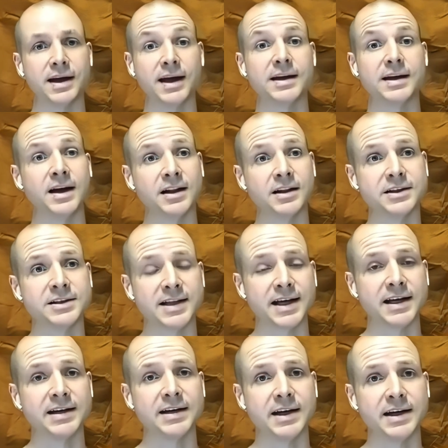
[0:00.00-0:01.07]
acknowledge
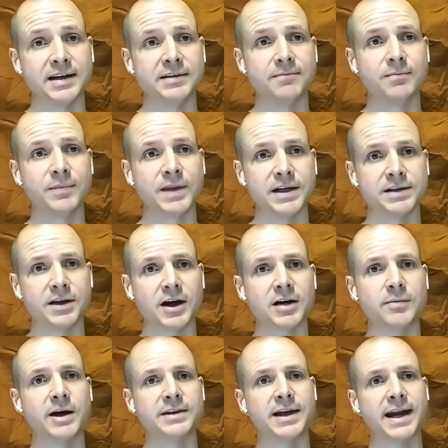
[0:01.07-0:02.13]
that and, and, and
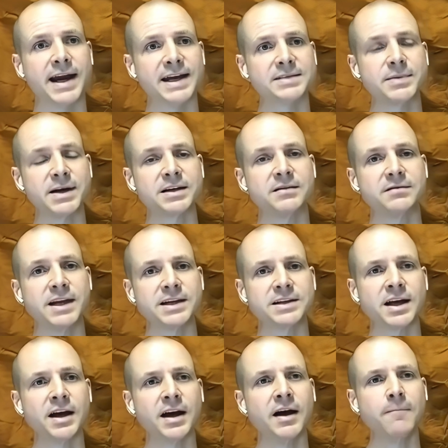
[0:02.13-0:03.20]
talk about that aspect of
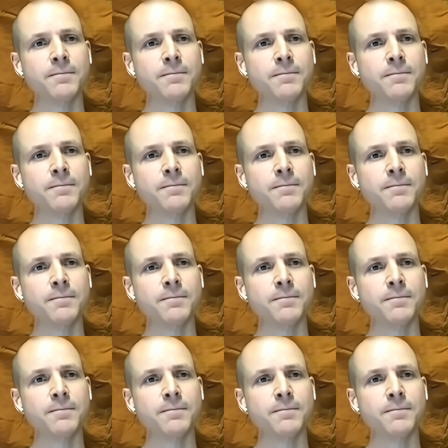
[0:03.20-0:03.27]
things.